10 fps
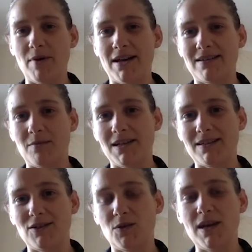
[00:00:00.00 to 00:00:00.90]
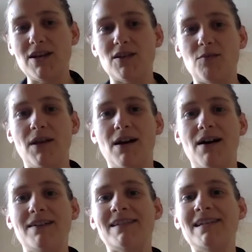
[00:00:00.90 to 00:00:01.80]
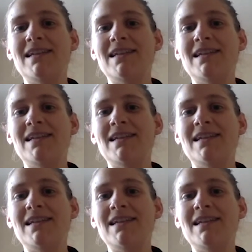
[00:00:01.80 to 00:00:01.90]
pandemic situation because